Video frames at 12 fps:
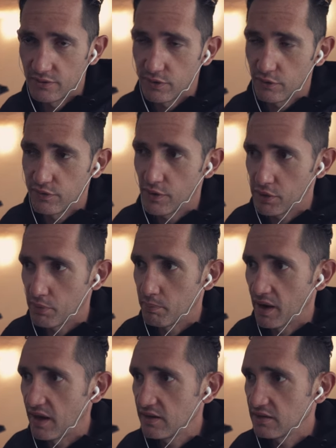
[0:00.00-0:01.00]
for fifth
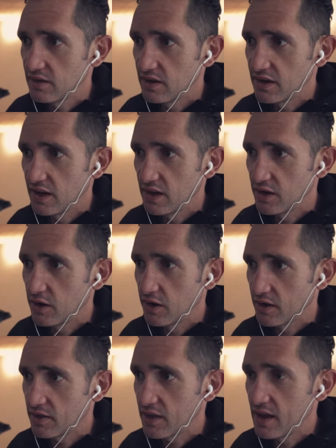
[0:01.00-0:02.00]
place. He nearly got
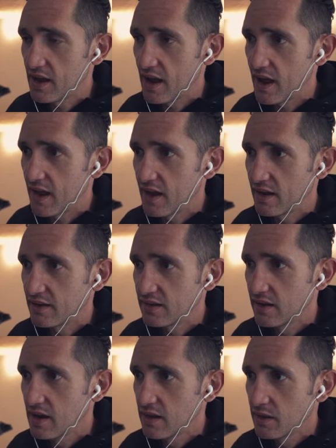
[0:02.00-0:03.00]
it there. And
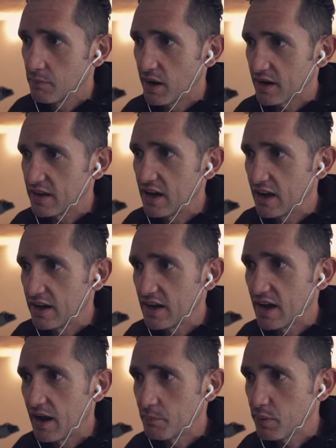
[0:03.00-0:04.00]
the Bardiani
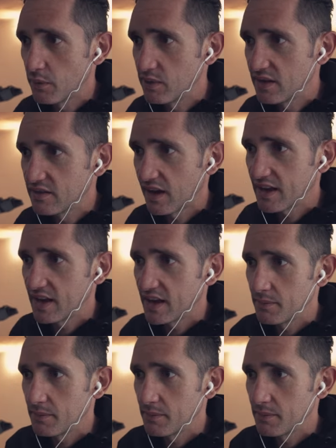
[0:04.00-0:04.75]
guy probably taking